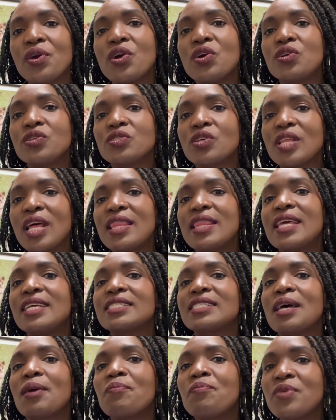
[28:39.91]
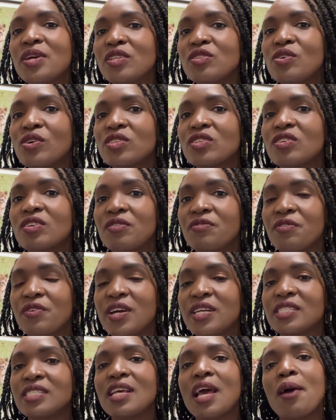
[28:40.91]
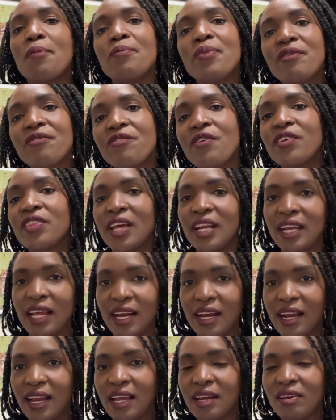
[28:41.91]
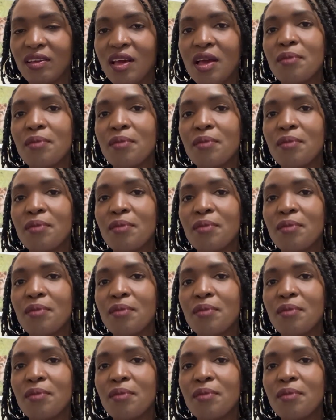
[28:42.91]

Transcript: so that they submit those reference before the deadline,